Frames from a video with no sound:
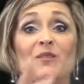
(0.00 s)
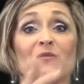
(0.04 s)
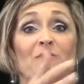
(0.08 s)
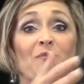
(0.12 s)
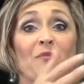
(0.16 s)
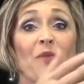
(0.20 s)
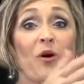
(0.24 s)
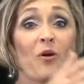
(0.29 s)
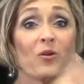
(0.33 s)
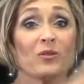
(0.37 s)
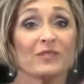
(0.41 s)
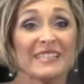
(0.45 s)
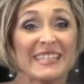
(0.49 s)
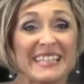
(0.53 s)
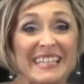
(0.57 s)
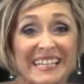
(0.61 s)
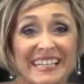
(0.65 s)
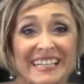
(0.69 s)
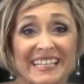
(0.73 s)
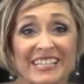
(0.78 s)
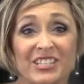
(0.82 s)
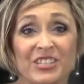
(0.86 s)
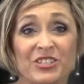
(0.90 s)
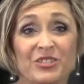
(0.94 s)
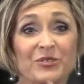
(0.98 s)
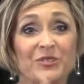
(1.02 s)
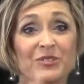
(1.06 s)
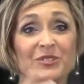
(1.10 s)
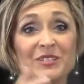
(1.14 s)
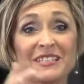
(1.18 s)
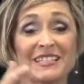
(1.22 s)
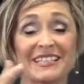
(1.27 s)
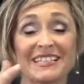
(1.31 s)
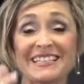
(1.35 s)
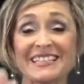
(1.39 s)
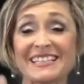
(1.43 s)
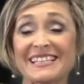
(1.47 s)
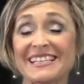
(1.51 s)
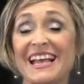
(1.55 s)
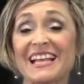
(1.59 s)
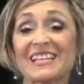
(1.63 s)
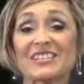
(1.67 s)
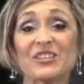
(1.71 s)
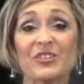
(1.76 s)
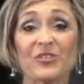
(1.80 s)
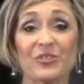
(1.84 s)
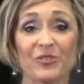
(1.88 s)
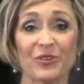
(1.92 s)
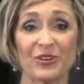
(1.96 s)
molding it into
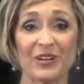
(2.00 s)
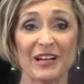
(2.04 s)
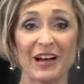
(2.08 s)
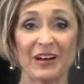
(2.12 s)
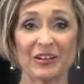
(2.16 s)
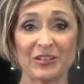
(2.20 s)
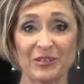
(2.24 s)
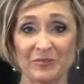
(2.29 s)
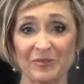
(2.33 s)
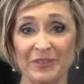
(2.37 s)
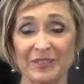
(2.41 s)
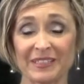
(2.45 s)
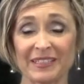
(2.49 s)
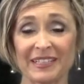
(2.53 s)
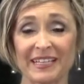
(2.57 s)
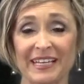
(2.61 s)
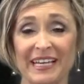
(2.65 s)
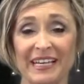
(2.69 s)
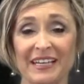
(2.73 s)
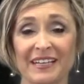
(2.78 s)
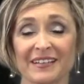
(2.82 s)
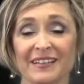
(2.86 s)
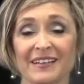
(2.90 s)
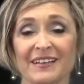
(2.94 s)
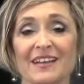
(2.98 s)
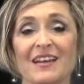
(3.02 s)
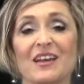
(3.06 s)
success through accountability.